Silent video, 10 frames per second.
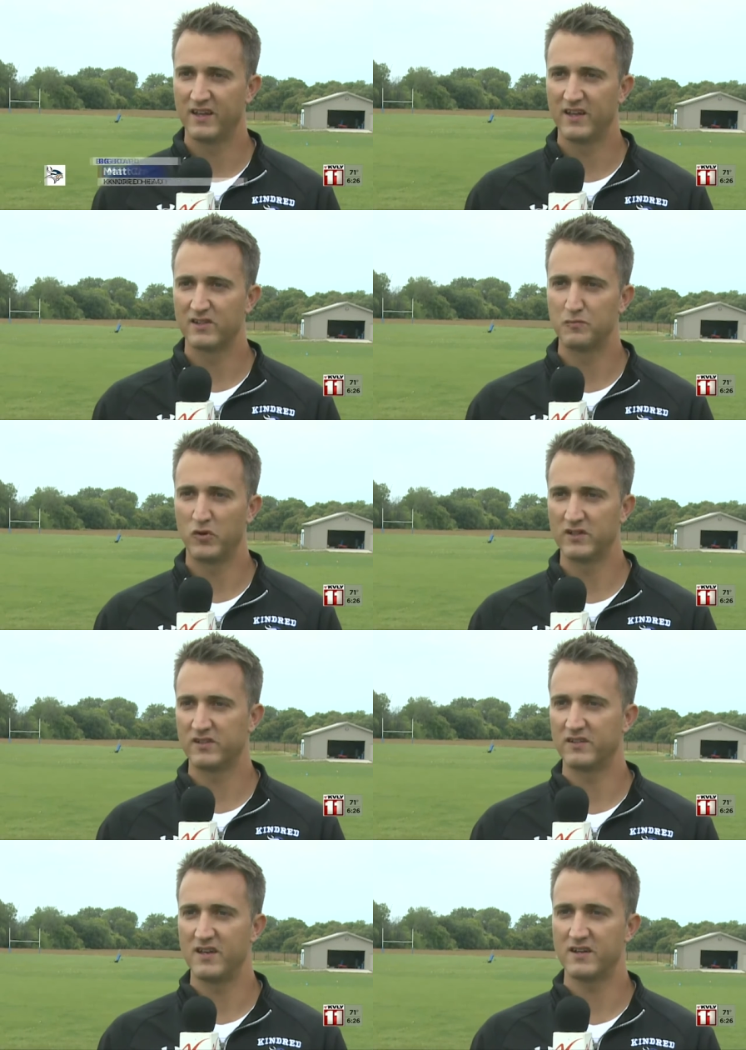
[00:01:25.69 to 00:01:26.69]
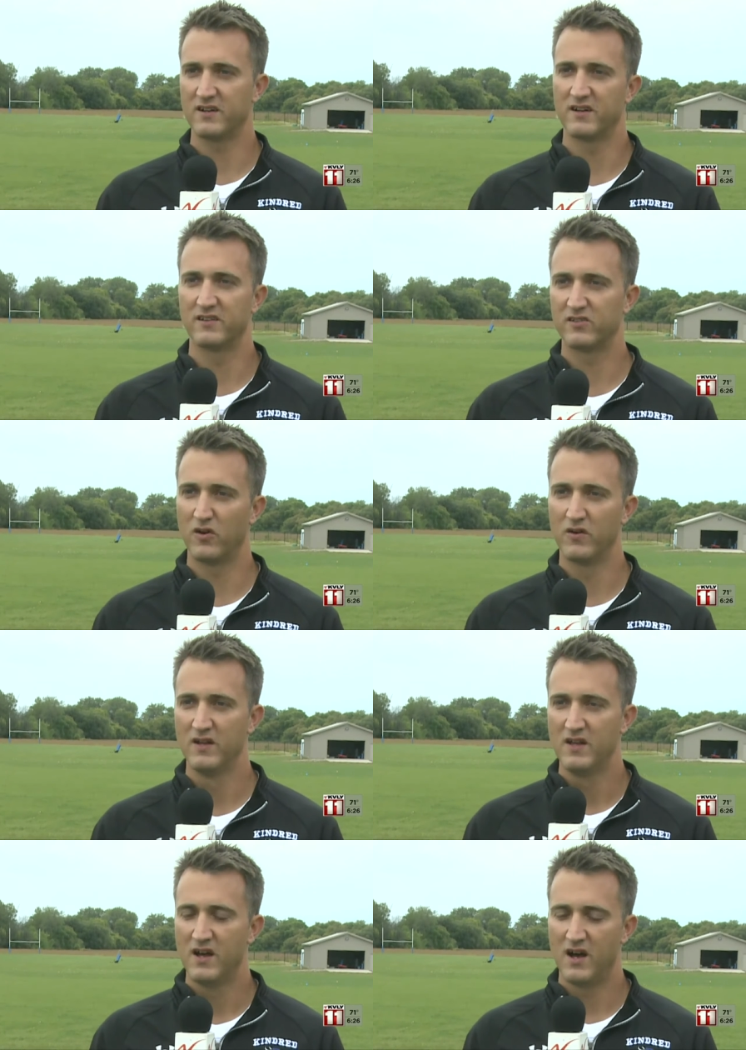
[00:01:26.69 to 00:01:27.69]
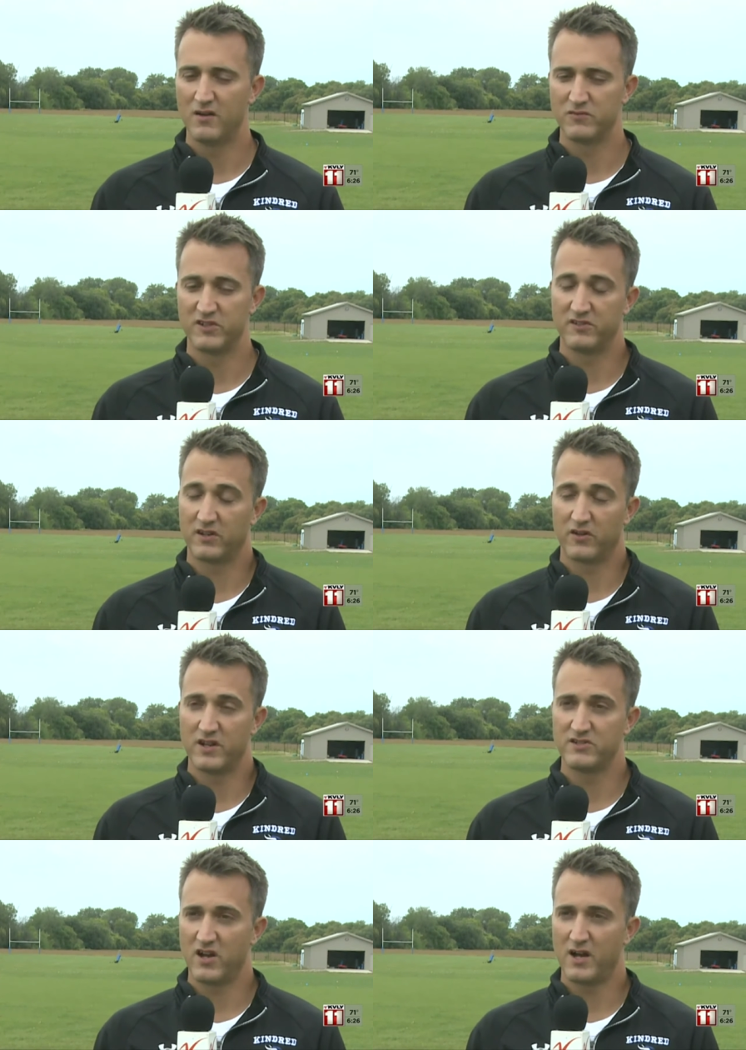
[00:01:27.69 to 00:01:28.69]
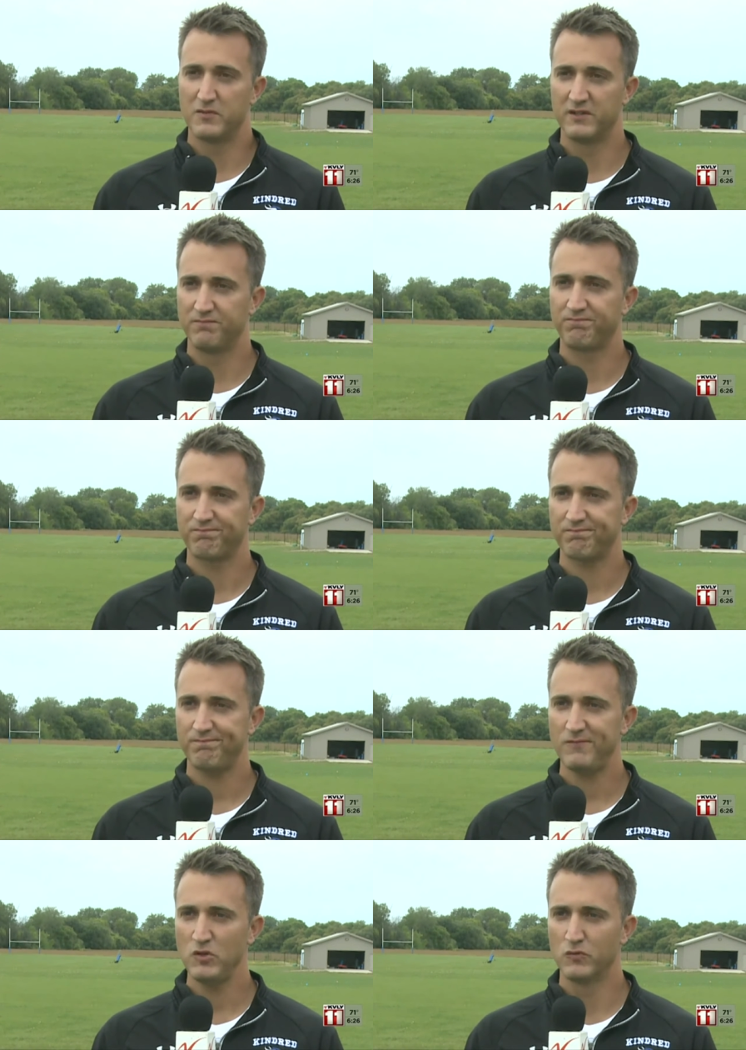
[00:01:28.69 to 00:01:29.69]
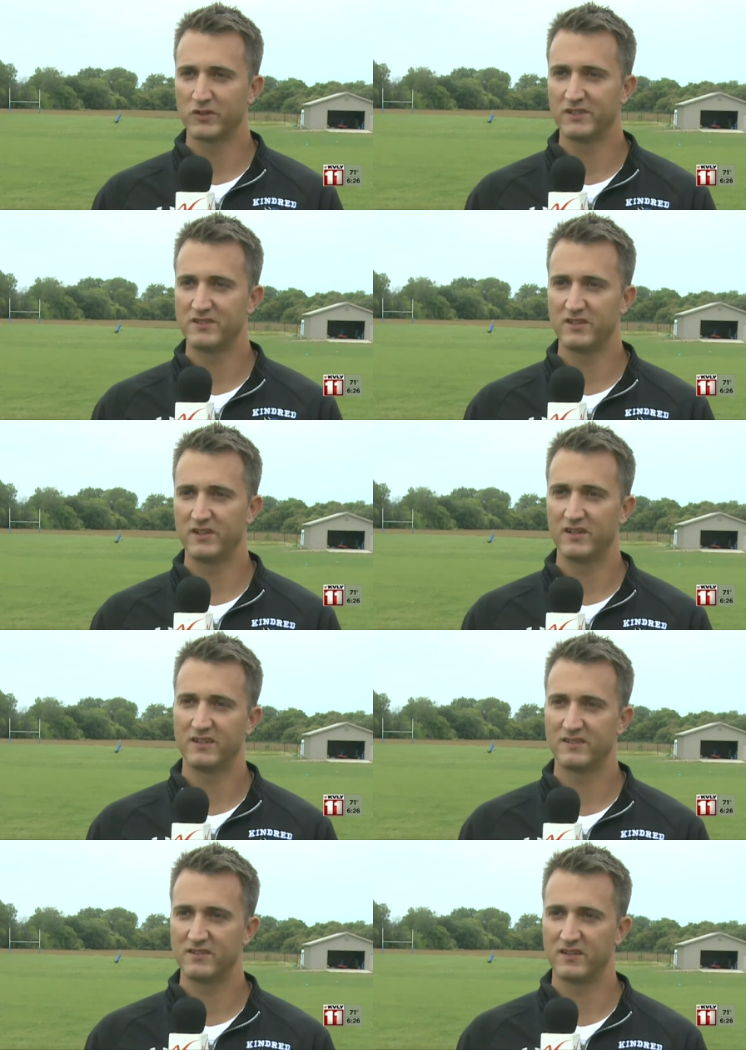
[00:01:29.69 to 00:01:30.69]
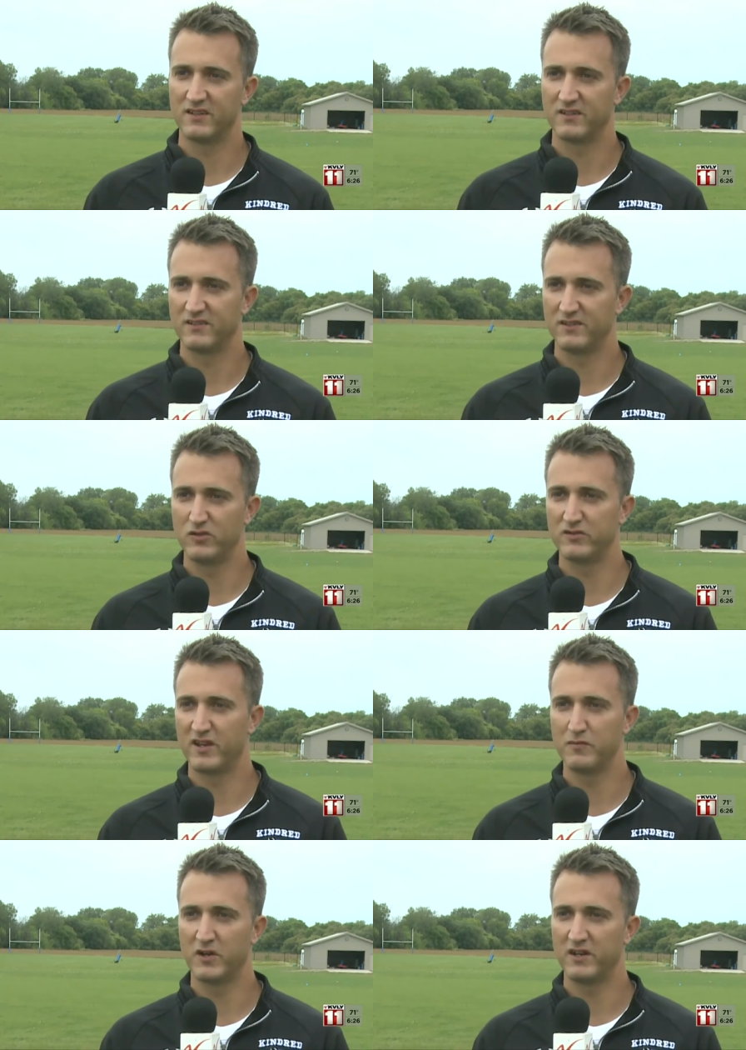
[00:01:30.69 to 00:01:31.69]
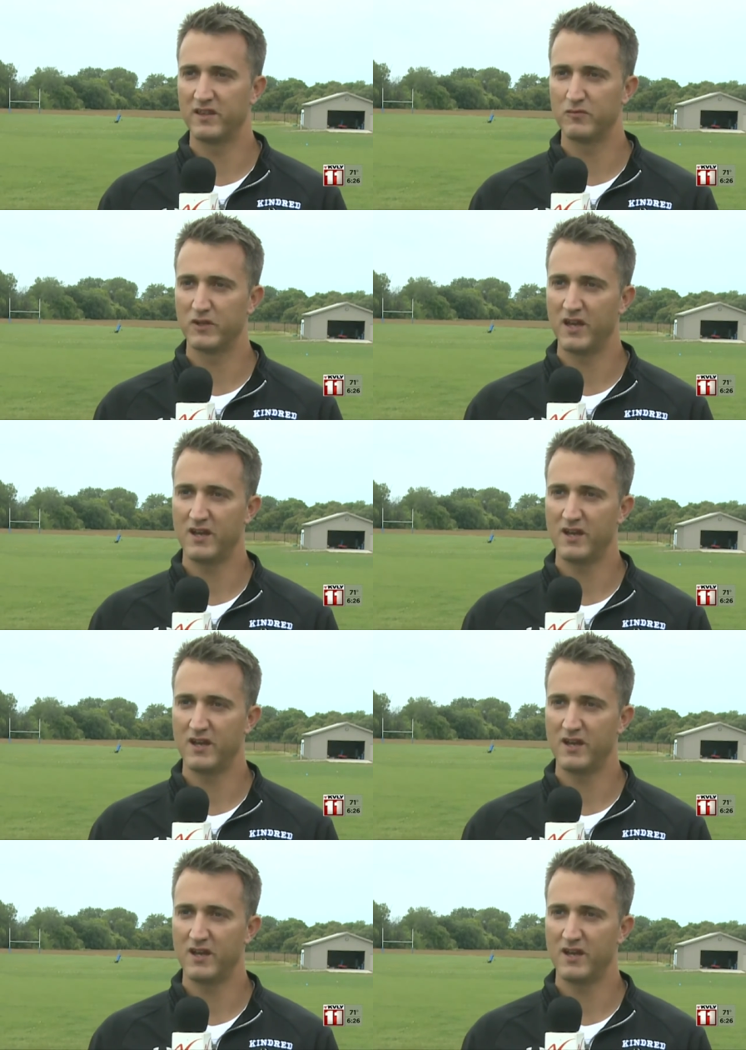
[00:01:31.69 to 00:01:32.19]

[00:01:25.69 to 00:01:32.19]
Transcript: and get us points, I'll take her. And so um, she's done a great job, and we'll continue to to use anybody that we